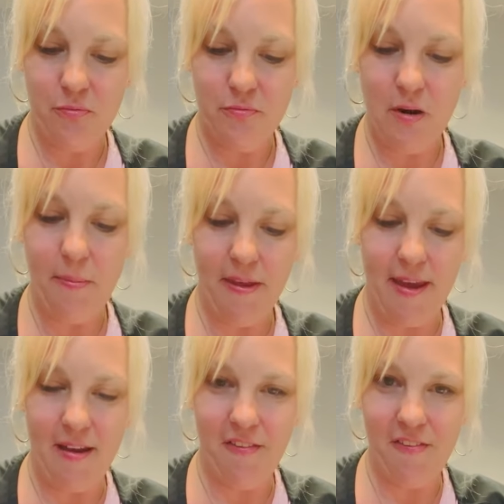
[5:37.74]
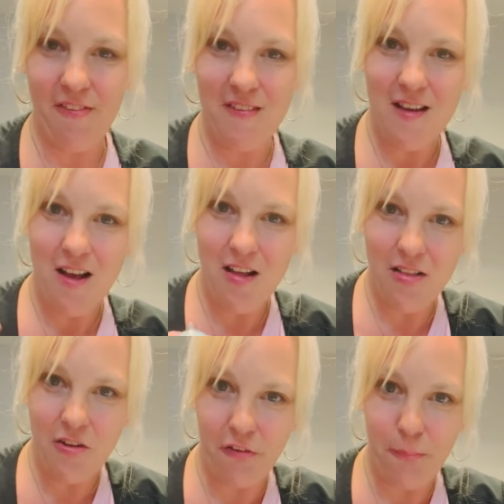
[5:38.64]
replicates a
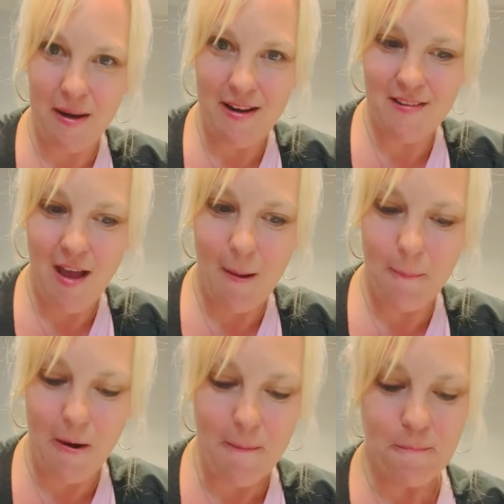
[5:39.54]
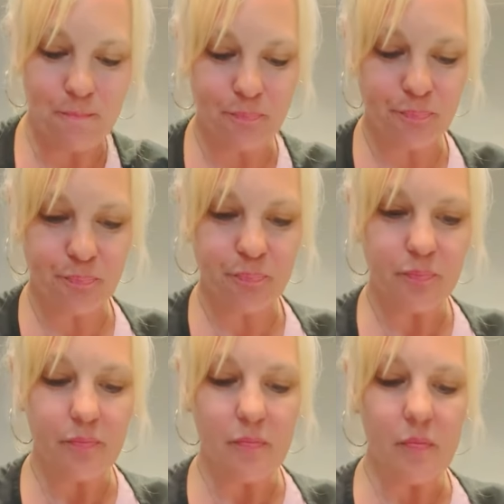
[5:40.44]
little spinning top, right?
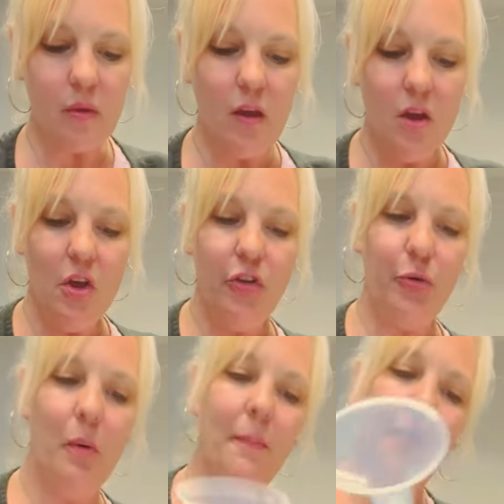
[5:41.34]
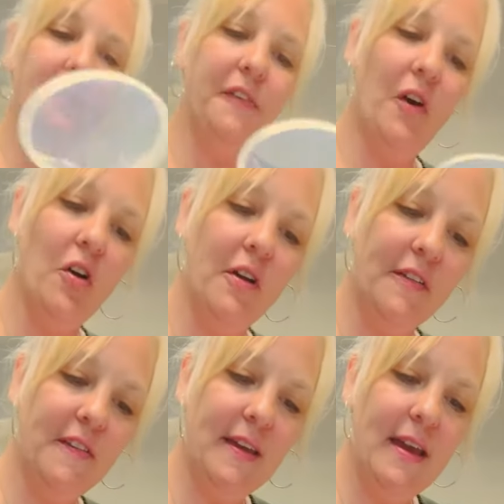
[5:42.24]
So we'll put this all
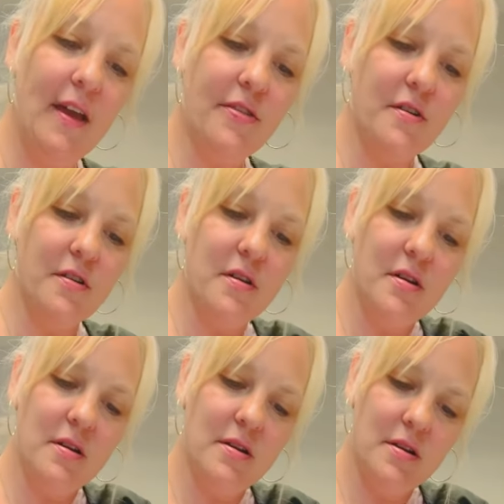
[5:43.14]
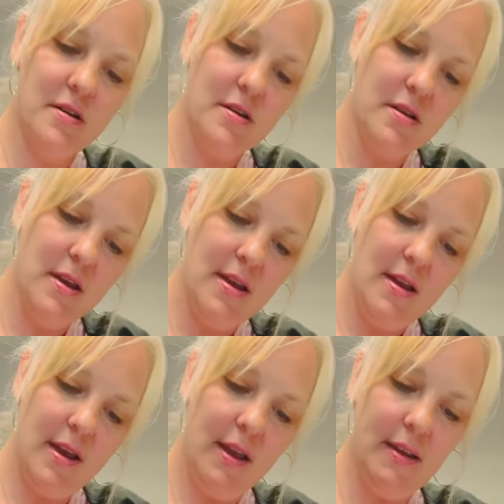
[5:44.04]
together.
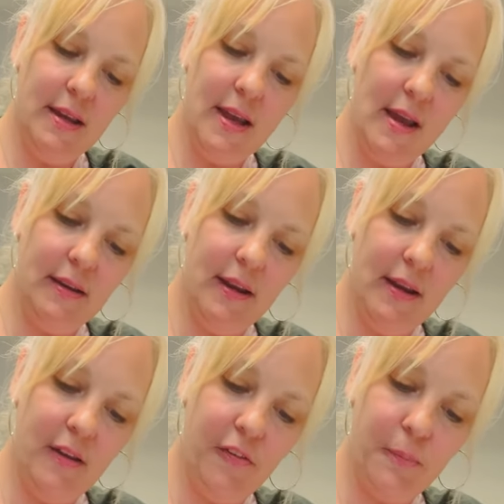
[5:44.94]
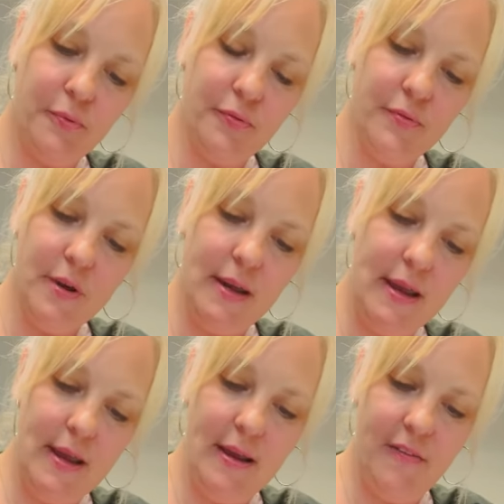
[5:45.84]
And again, it is
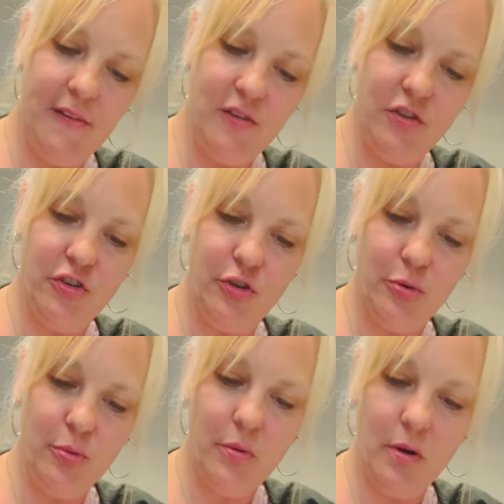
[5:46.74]
pretty easy to do.